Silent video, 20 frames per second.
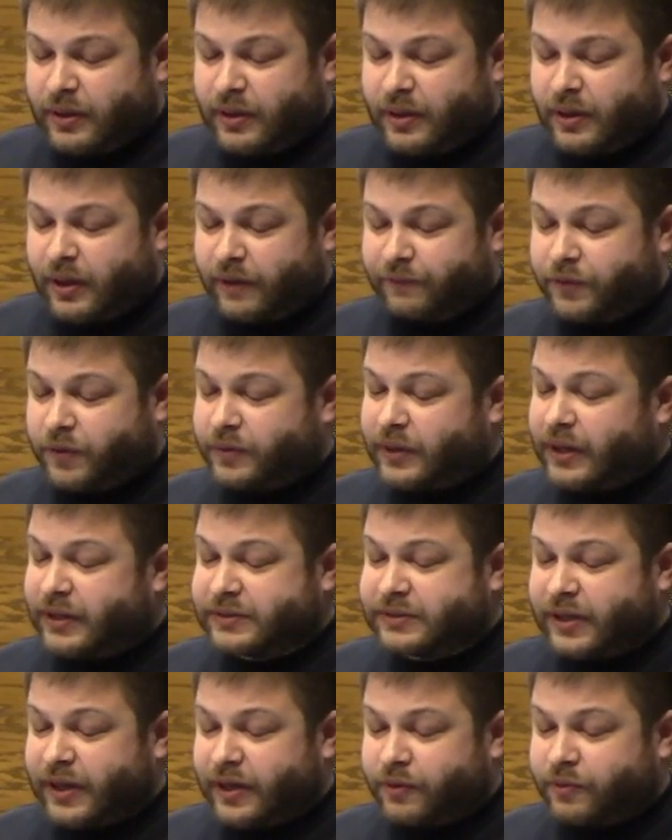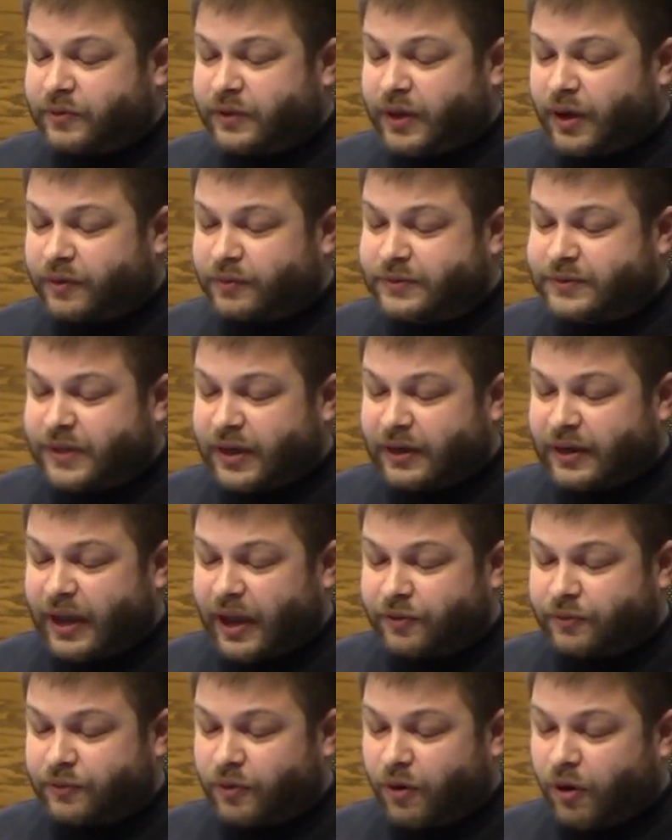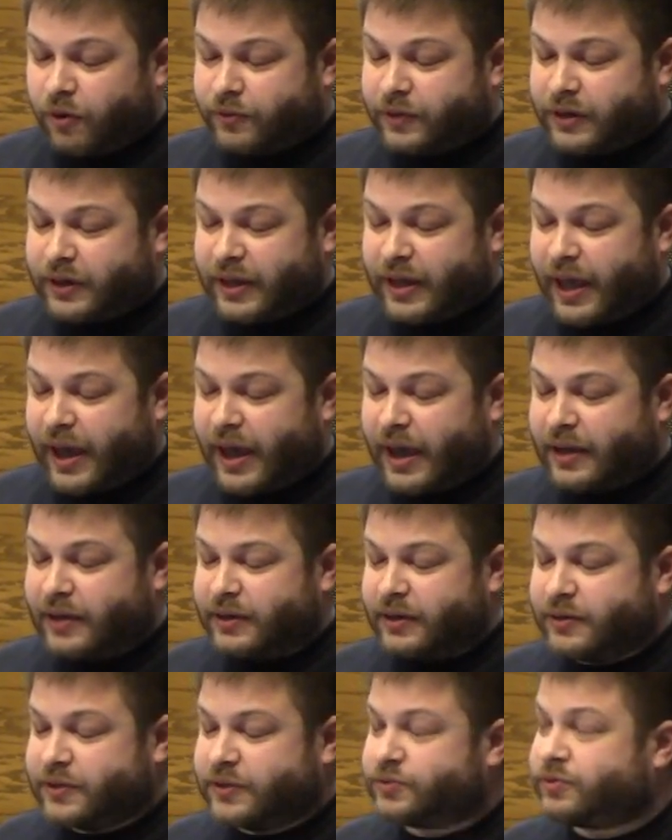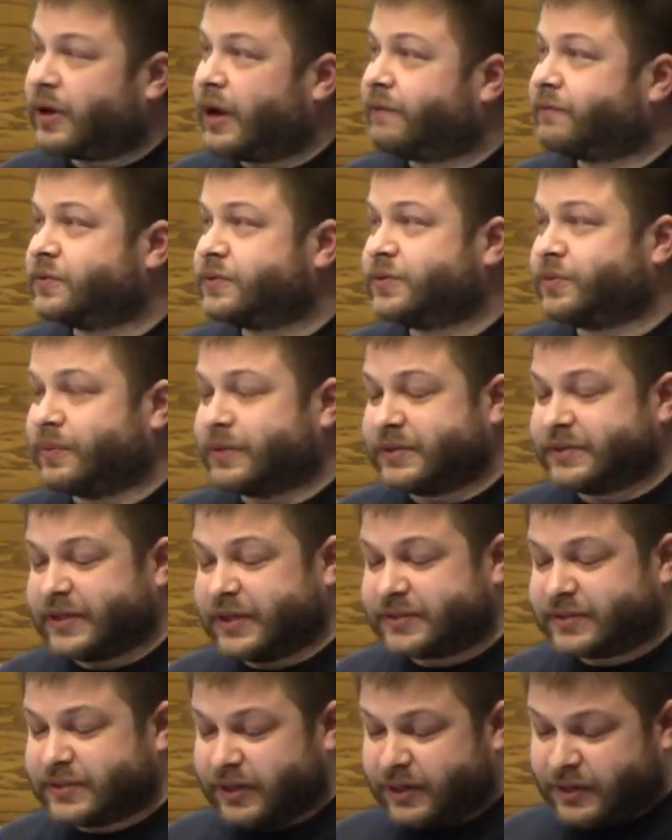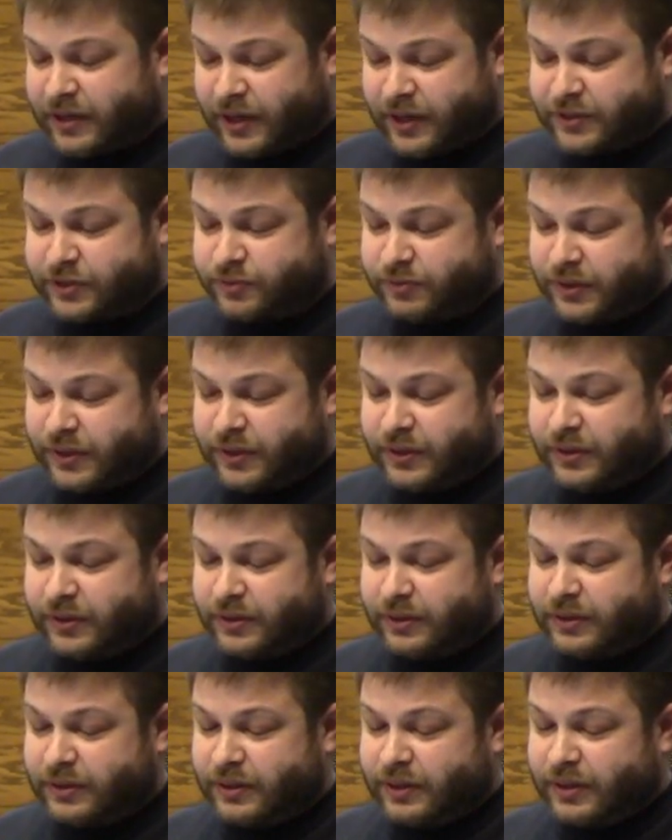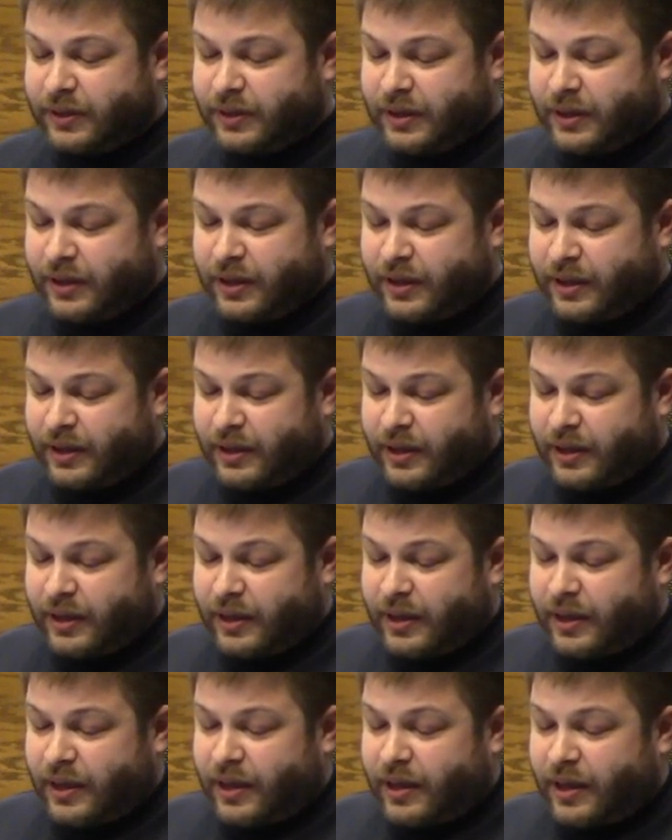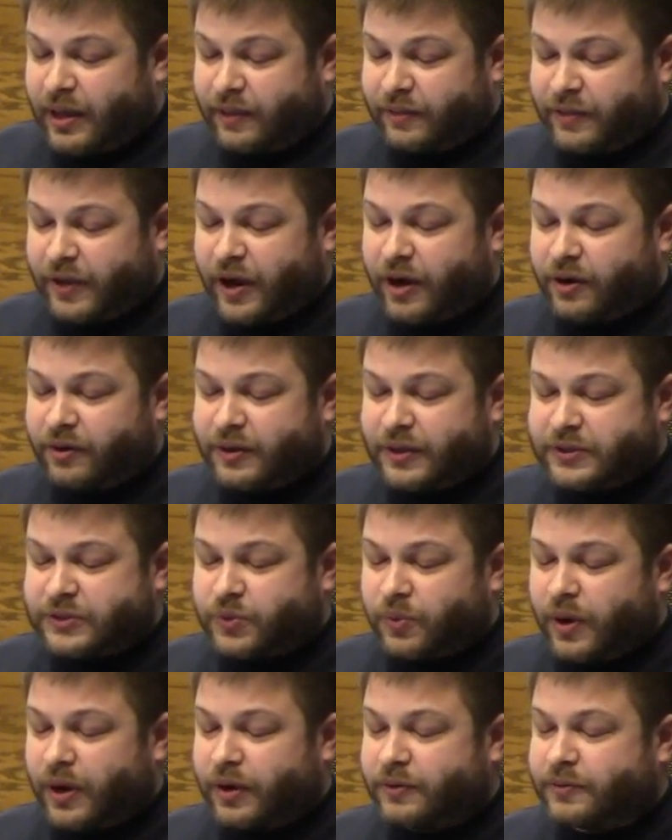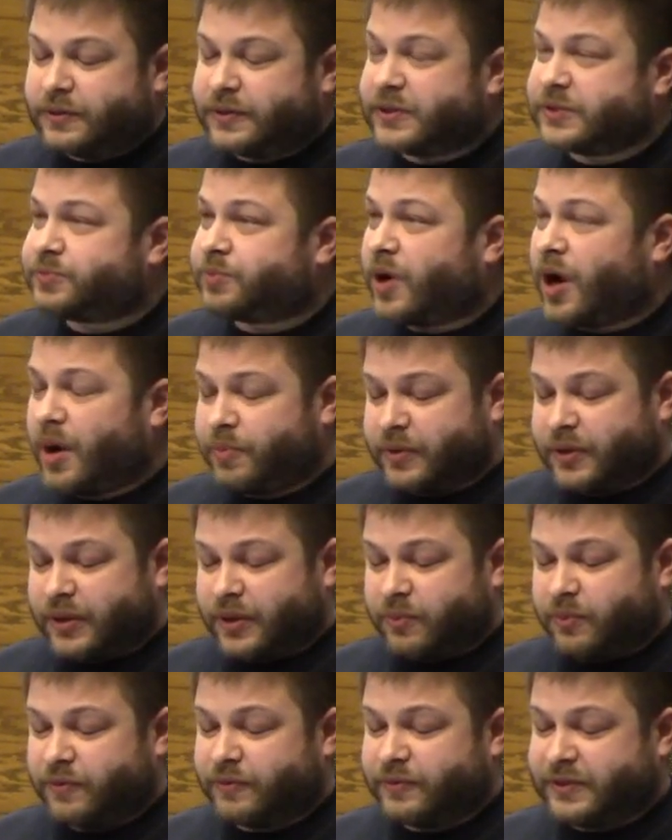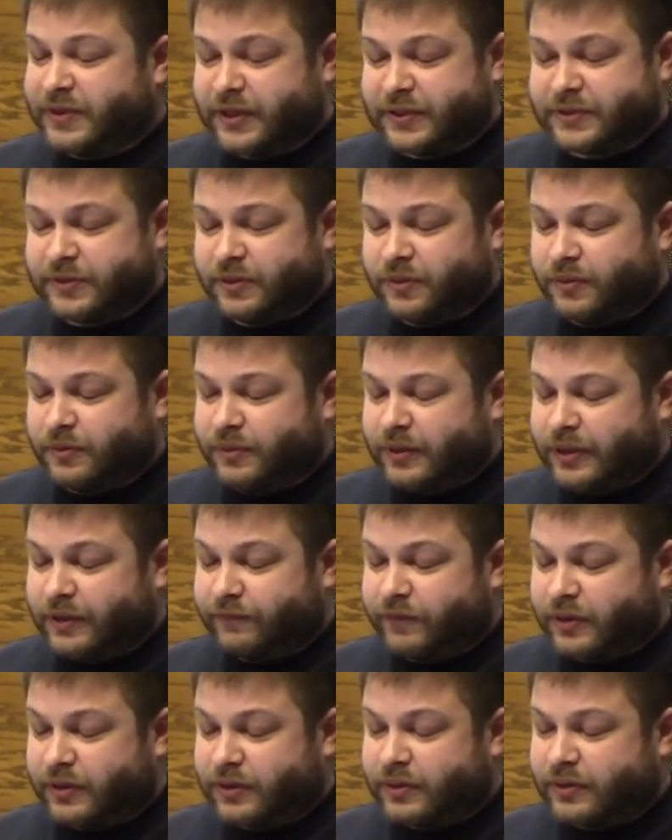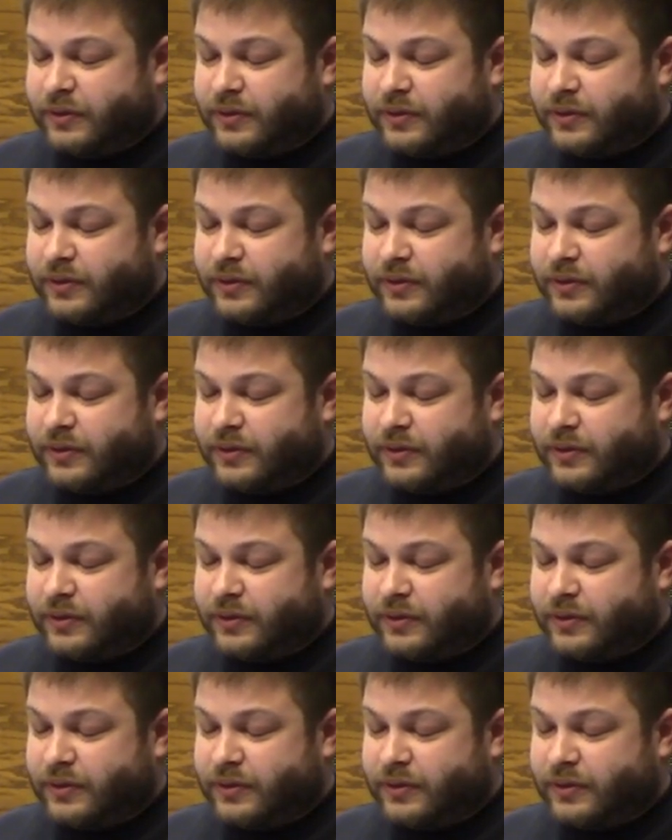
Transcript: A few days later, the younger son gathered all that he had and he traveled to a distant country. And there he squandered his property with dissolute living.